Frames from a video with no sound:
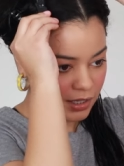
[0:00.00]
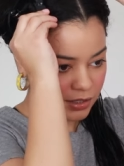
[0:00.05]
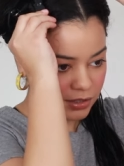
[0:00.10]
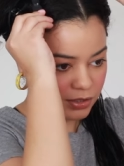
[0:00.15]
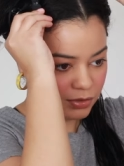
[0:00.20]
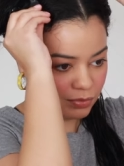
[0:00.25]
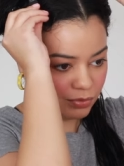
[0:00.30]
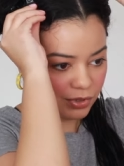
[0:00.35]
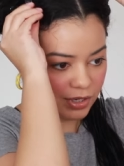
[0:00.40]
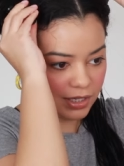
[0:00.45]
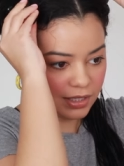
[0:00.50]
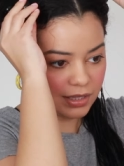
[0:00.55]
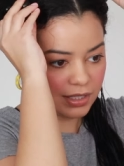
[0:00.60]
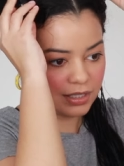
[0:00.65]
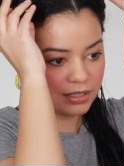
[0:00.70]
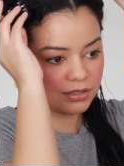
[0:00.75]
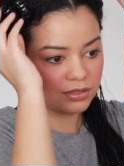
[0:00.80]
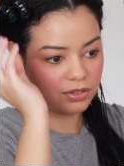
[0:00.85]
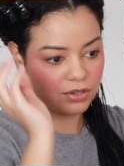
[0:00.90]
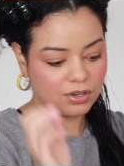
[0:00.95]
spraying
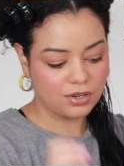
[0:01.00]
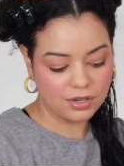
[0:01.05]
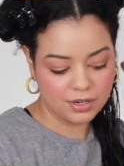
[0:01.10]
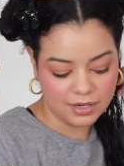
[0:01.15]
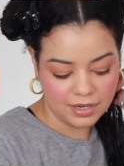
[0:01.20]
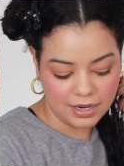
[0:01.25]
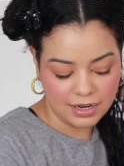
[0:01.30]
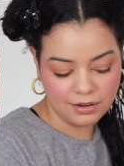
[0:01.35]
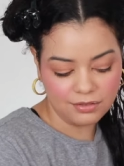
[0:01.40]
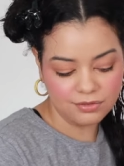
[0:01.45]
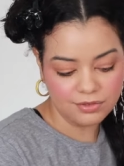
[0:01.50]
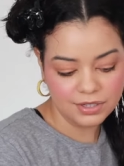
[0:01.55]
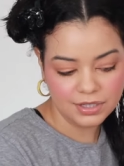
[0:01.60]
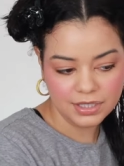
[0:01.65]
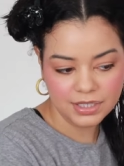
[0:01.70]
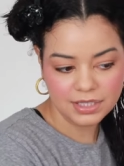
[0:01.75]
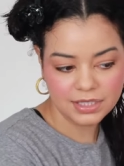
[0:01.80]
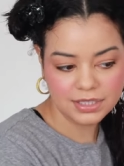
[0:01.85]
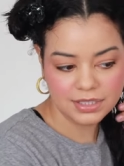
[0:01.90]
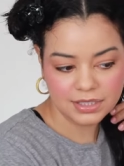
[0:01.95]
this on every